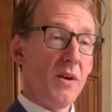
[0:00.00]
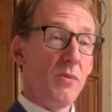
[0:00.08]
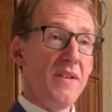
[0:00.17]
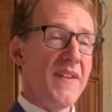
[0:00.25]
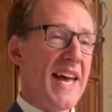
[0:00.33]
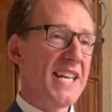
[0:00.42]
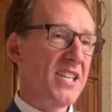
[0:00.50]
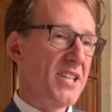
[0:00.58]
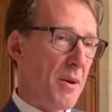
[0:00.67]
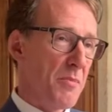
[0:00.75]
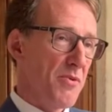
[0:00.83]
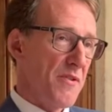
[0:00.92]
We've had a
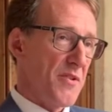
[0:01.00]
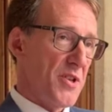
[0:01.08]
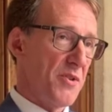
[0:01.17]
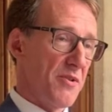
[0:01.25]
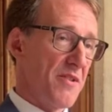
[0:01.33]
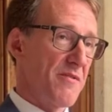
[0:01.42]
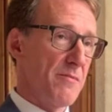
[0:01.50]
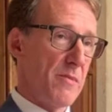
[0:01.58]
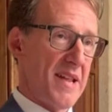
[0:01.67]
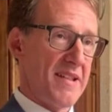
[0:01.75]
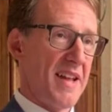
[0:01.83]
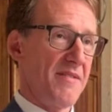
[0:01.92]
number of students from
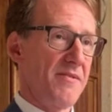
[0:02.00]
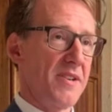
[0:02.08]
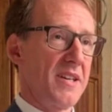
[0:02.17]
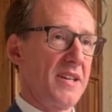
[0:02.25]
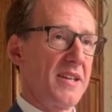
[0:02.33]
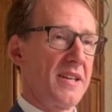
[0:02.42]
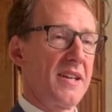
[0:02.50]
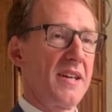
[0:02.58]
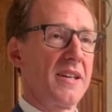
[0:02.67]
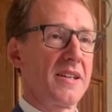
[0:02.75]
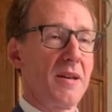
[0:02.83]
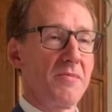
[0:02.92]
West
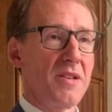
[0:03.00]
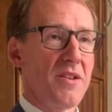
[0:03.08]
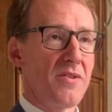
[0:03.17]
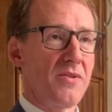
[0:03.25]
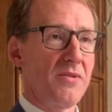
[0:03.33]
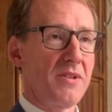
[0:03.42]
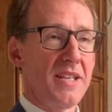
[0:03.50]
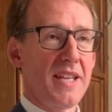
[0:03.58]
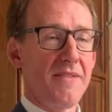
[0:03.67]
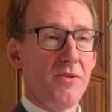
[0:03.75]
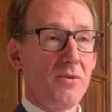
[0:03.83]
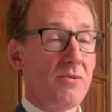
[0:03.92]
Africa uh, come to the school and
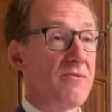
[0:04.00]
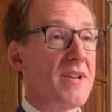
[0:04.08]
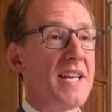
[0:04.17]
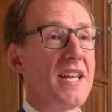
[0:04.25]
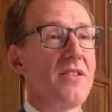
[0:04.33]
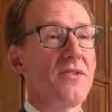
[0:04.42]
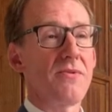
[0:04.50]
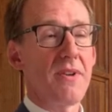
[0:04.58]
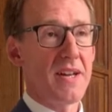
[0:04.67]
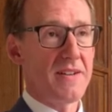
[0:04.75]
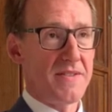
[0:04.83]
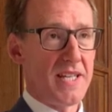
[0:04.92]
they've all really
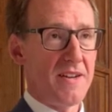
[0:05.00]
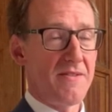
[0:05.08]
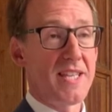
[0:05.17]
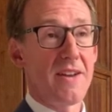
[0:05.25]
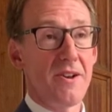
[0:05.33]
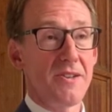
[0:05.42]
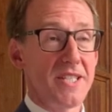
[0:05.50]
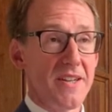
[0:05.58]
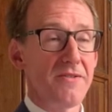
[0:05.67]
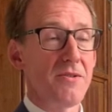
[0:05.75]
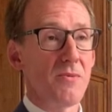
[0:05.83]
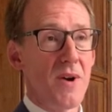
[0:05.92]
thrived here in their own different